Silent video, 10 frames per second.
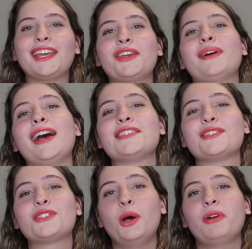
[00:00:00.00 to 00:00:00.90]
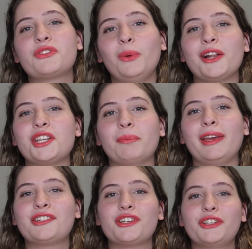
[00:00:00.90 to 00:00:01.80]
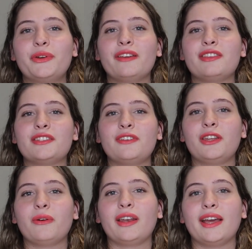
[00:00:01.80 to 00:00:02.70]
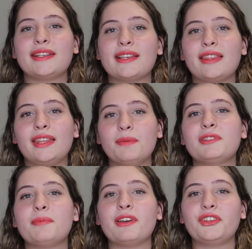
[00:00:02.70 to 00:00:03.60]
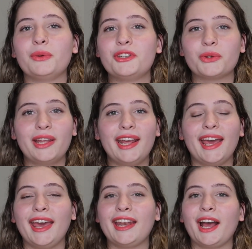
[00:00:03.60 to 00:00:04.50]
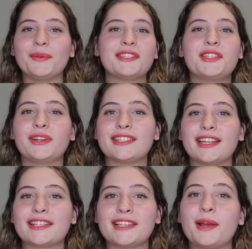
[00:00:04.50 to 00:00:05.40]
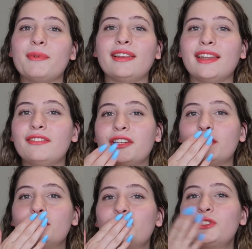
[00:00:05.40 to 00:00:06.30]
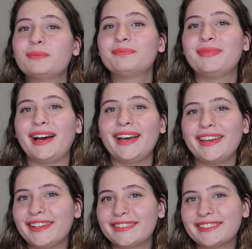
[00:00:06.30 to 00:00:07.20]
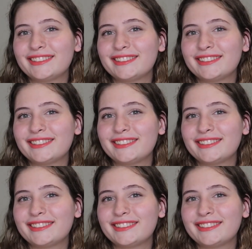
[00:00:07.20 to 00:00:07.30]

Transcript: Thank you guys so much for watching. Make sure you give this video a nice thumbs up if you enjoyed it and I will see you guys next time. Love you. Bye.